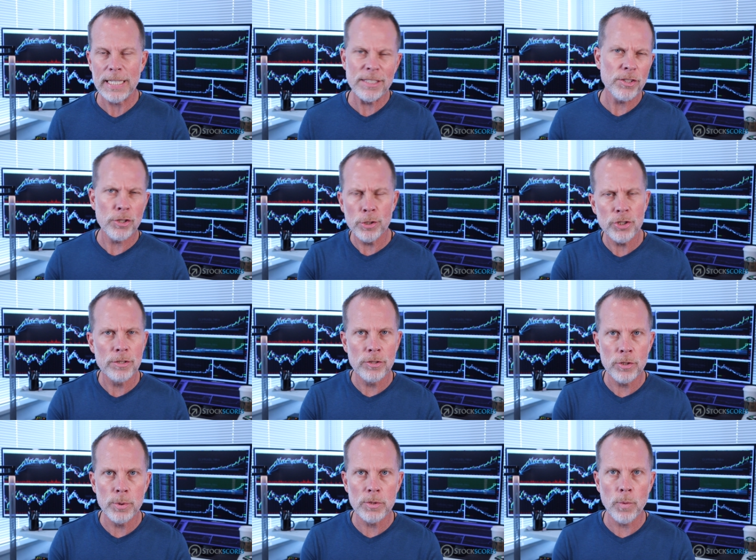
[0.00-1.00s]
Institutions
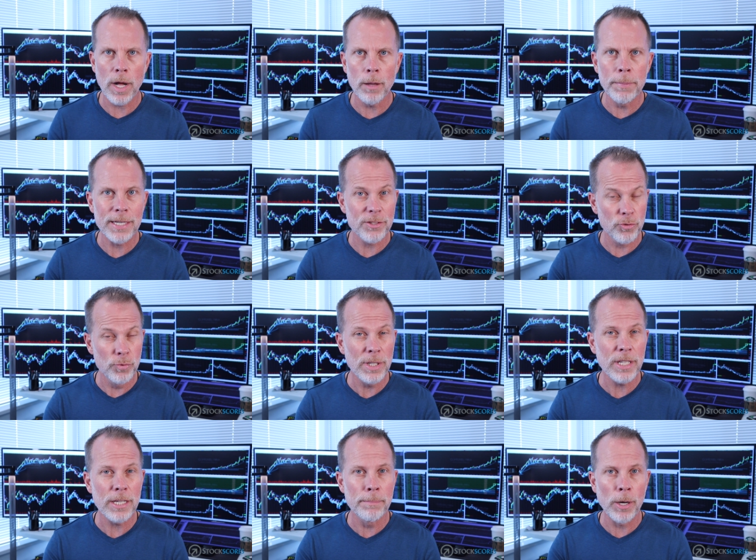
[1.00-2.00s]
do as well, but it's
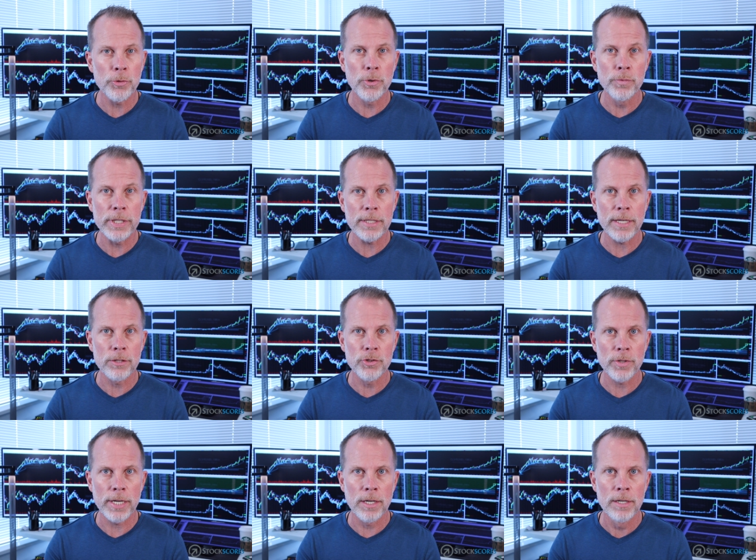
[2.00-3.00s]
really about the retail
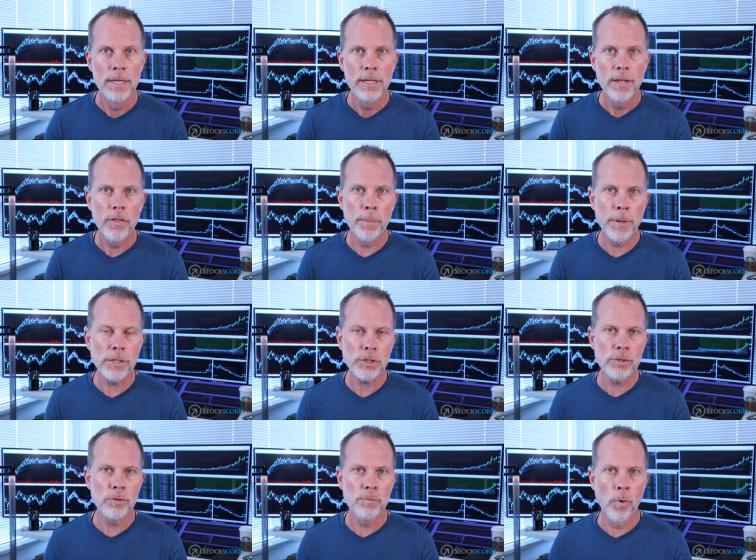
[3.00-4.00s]
trader, the
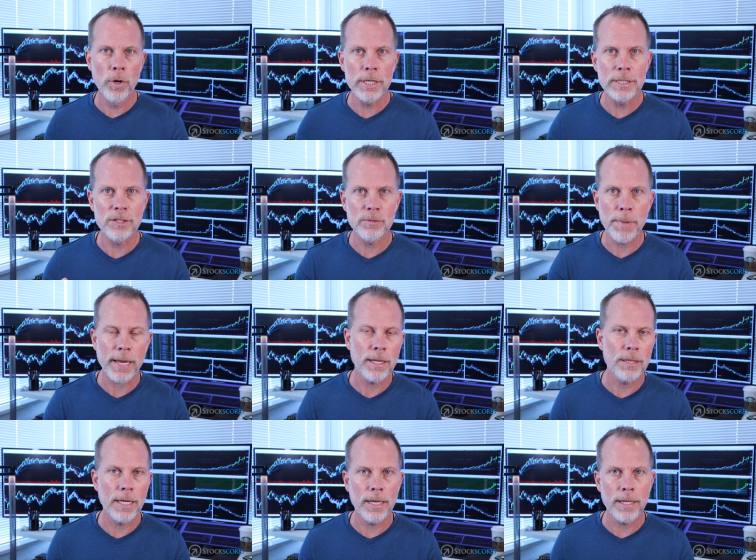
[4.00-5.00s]
person who's more into
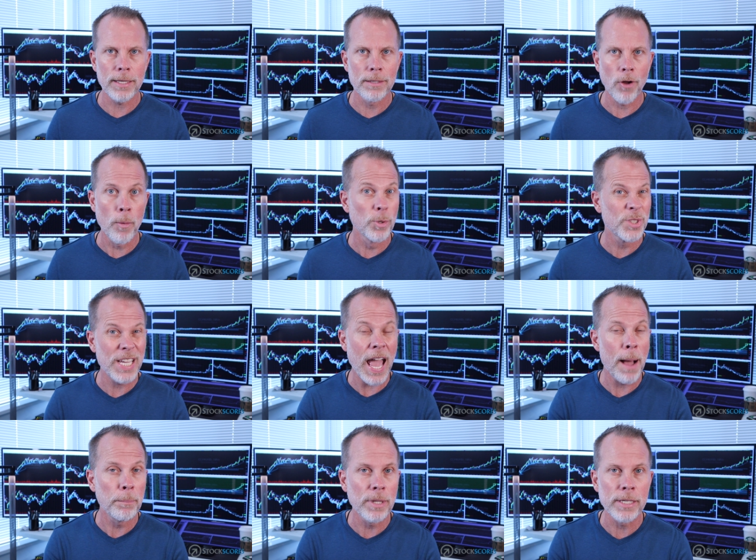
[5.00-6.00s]
speculating and almost
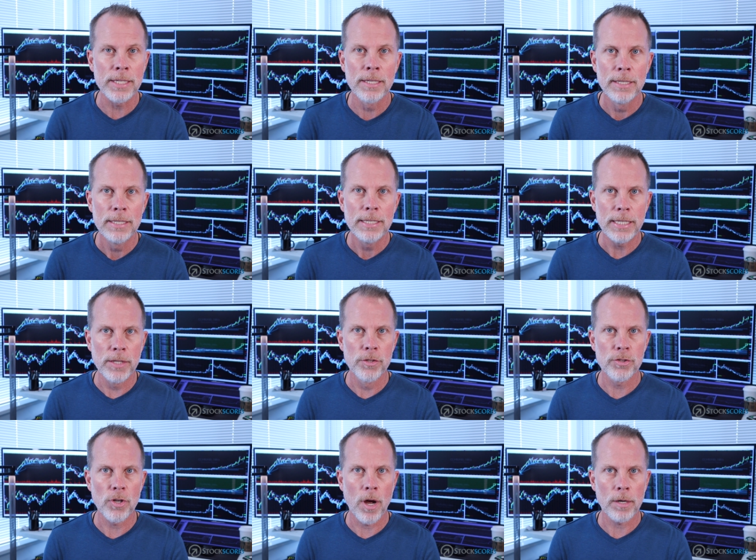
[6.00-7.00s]
gambling in
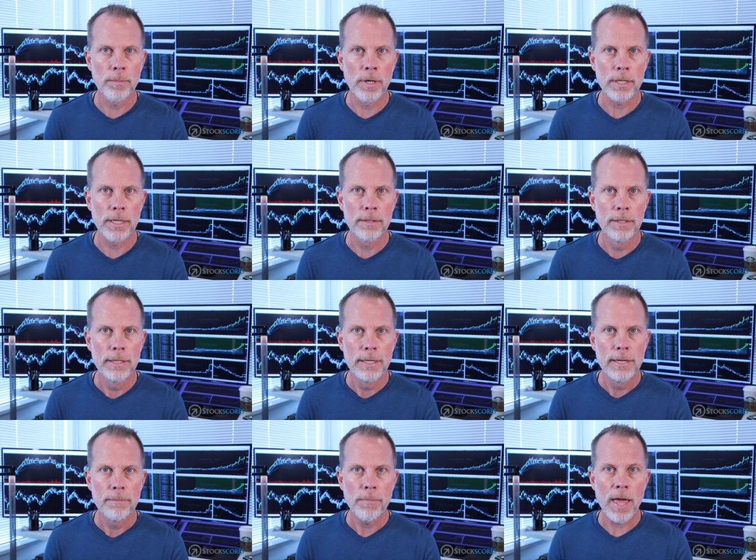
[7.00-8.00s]
the stock market.
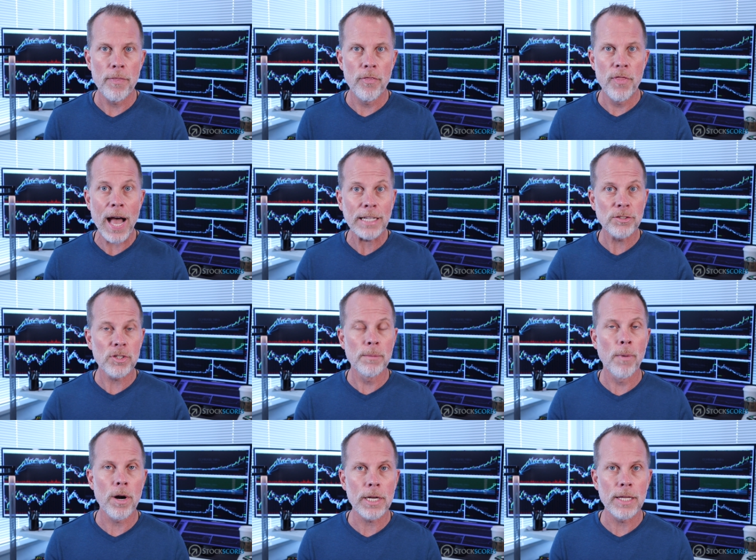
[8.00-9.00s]
And that's
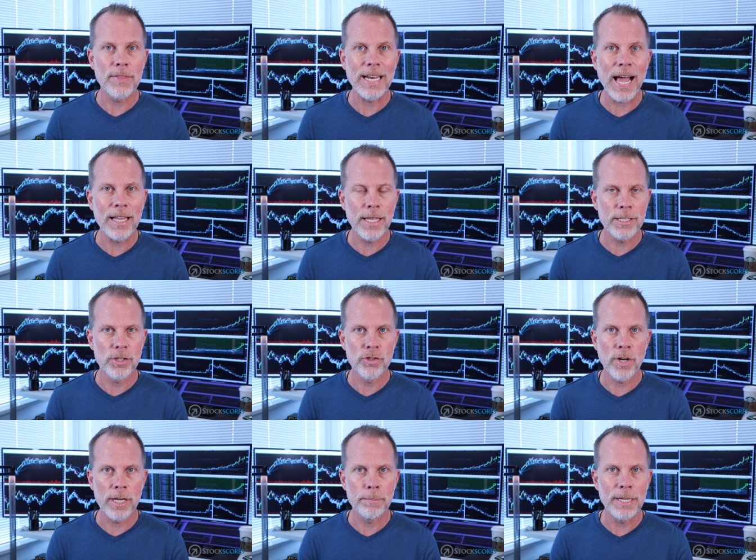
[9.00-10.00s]
the market that I like to
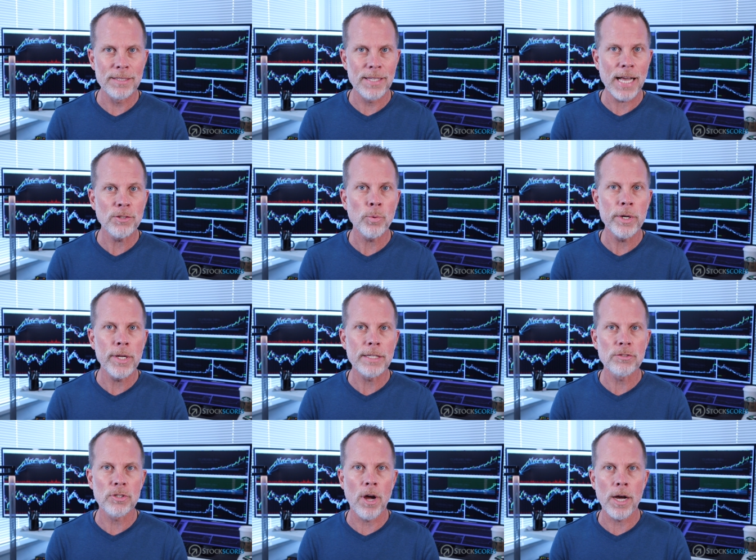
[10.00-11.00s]
trade because that's where you
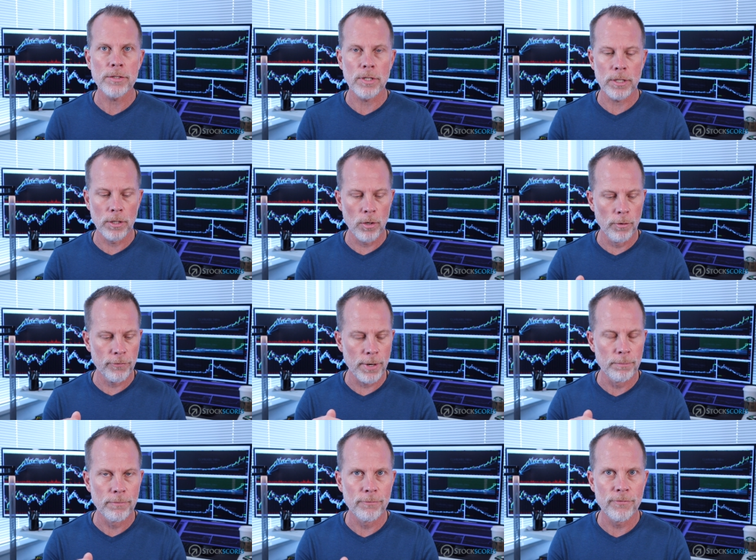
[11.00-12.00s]
get stocks that can go
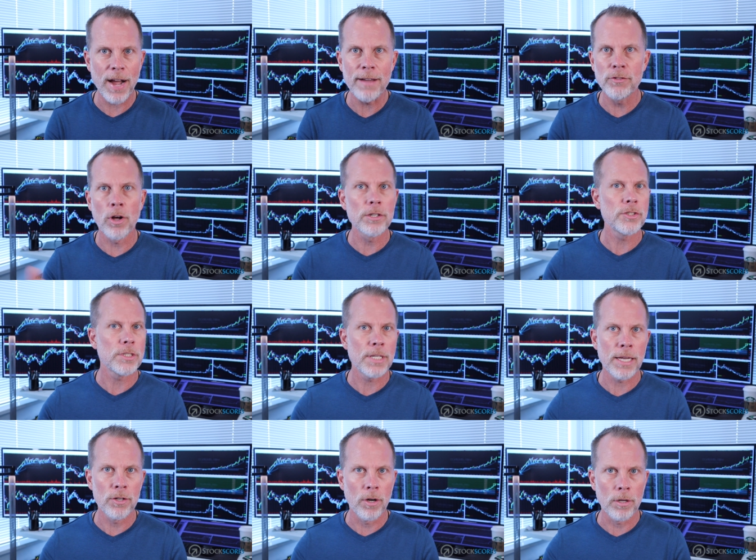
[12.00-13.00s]
from $5 to
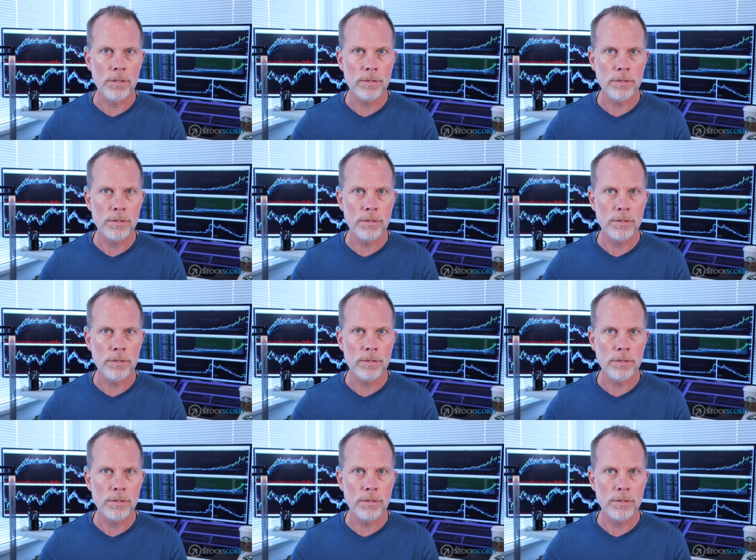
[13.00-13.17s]
$10